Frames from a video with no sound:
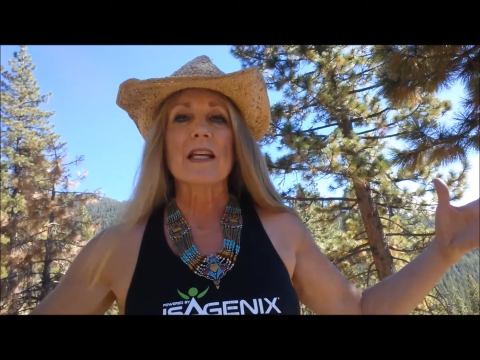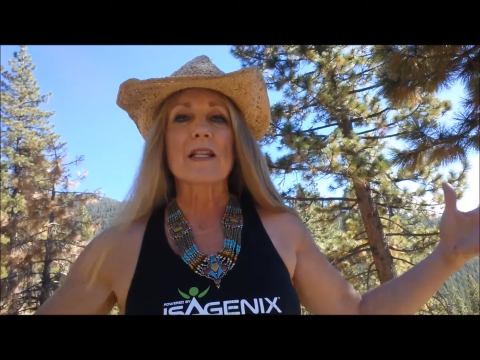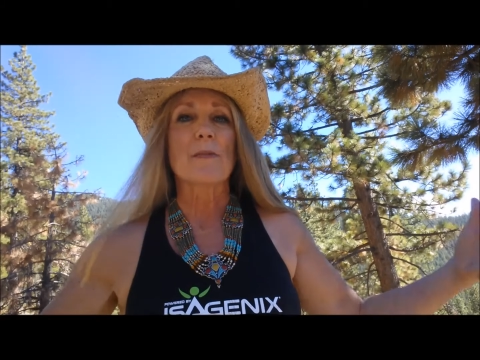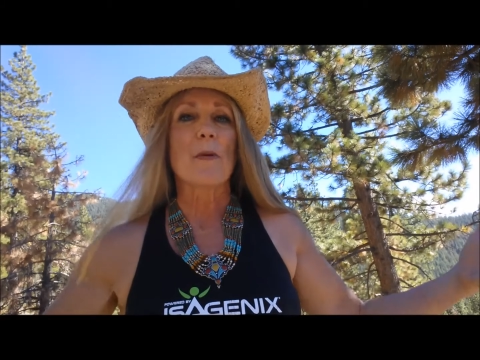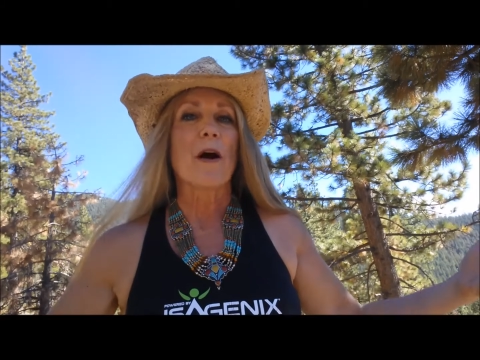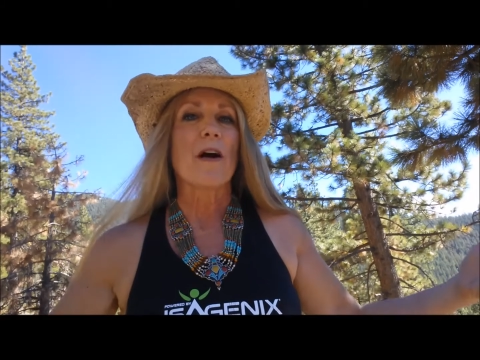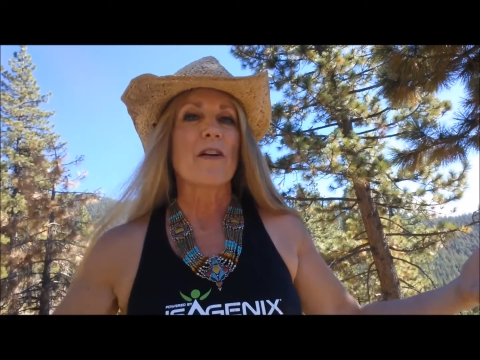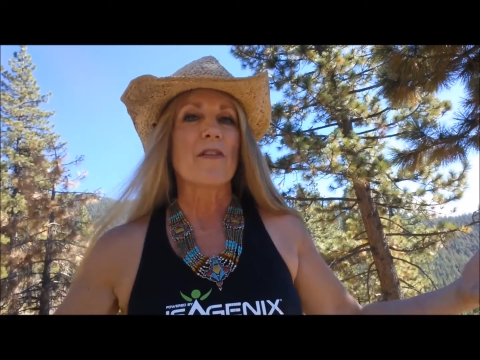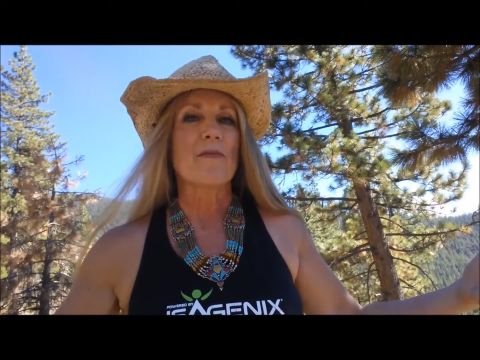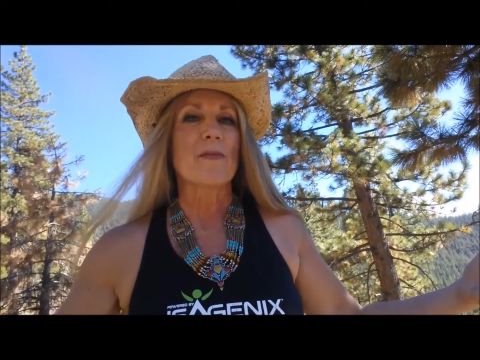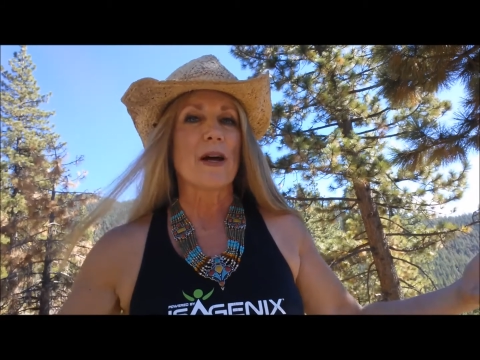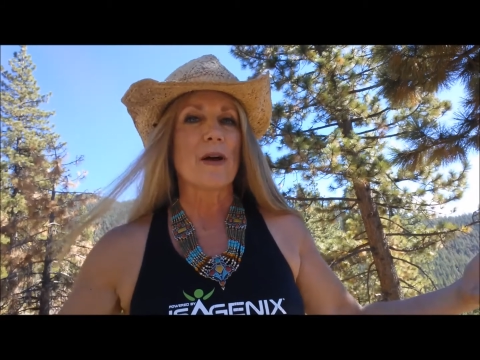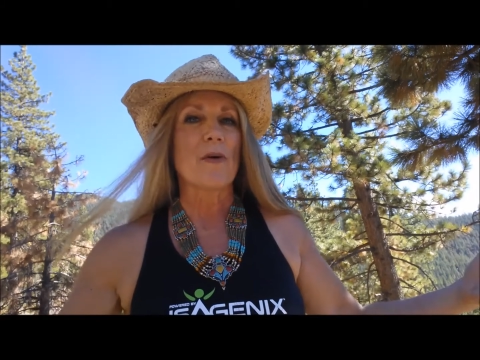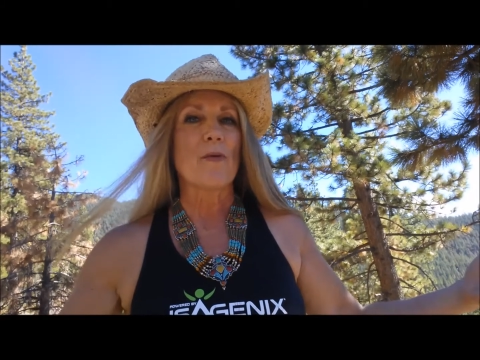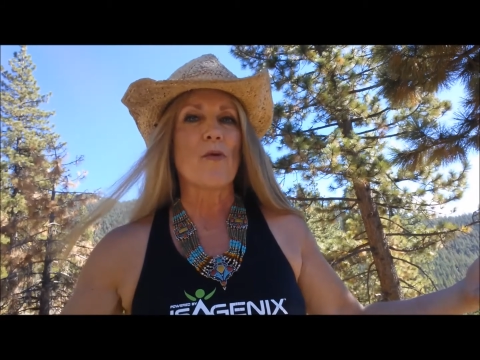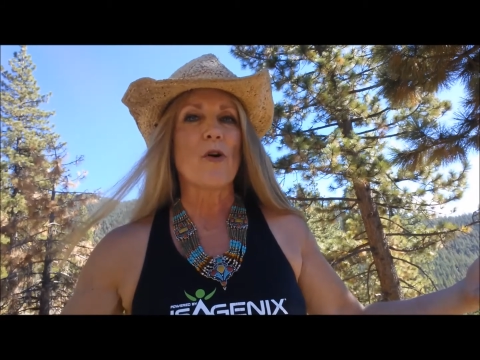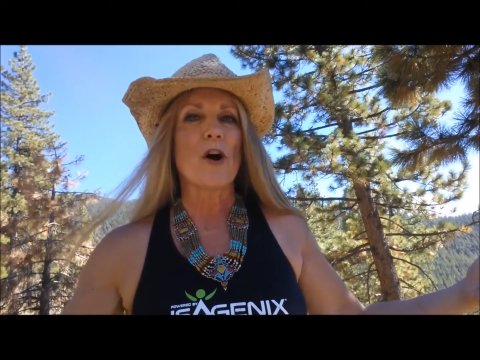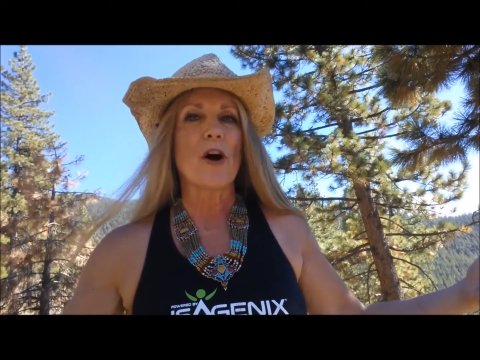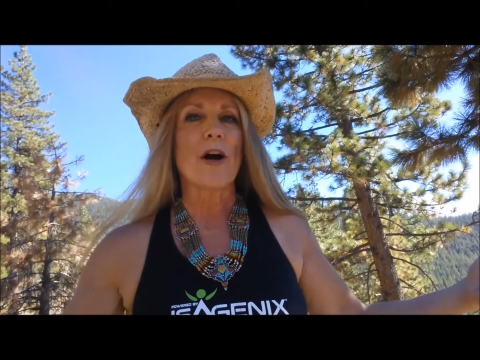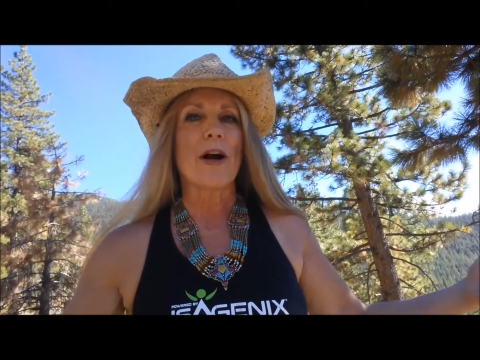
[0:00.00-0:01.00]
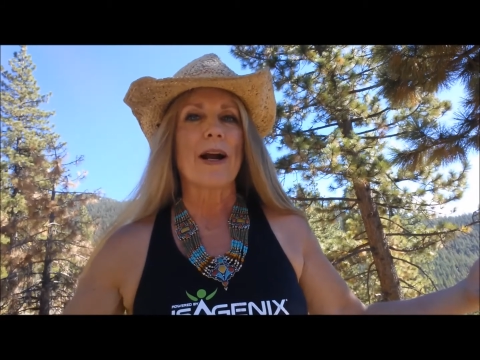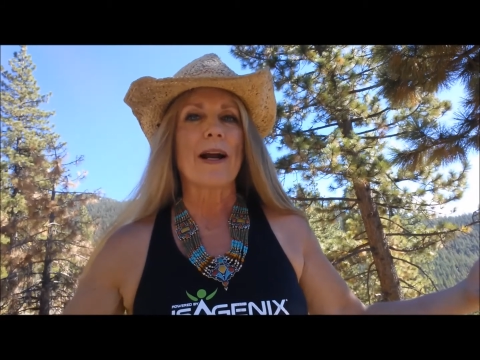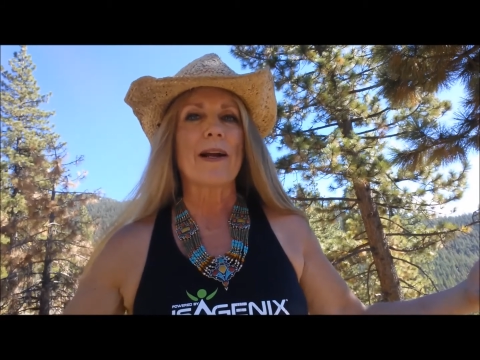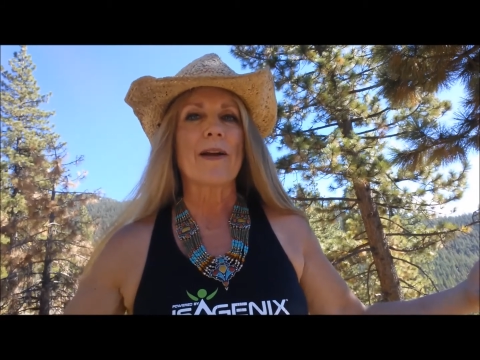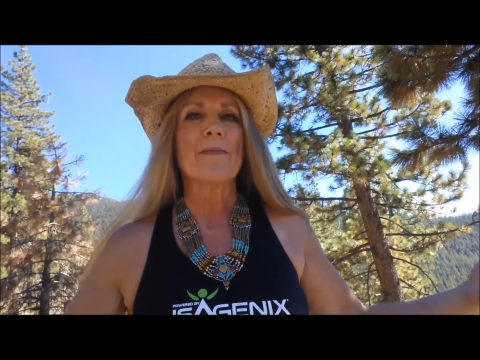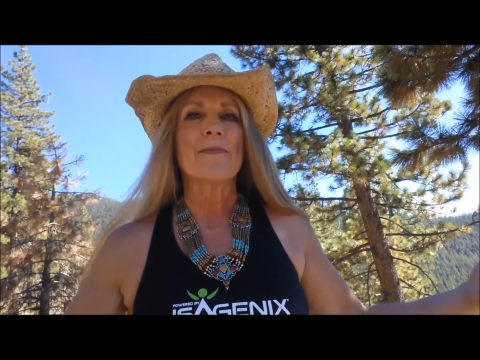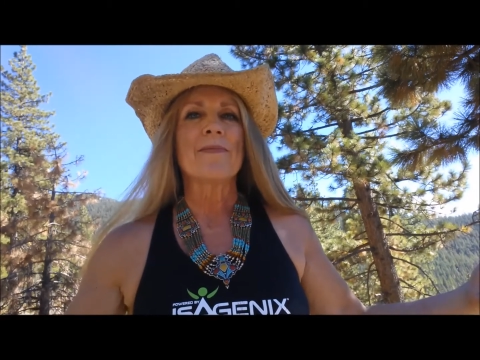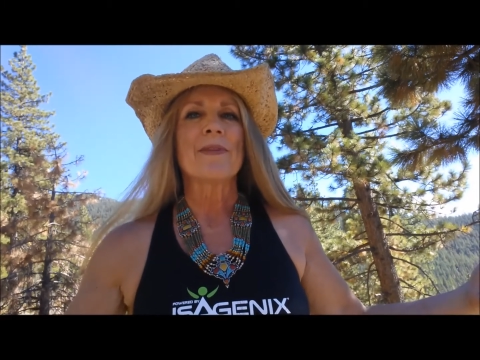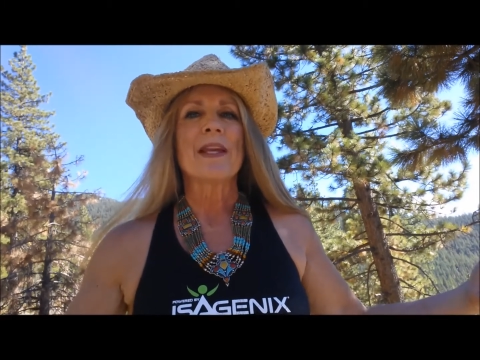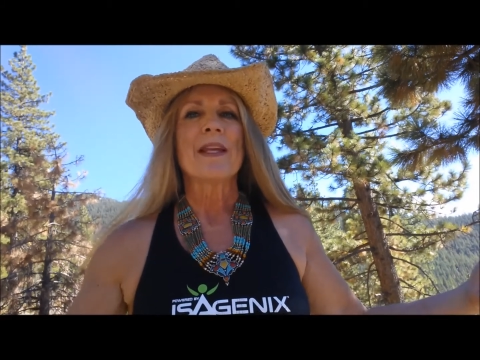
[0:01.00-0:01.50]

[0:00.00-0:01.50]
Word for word: as part of my work,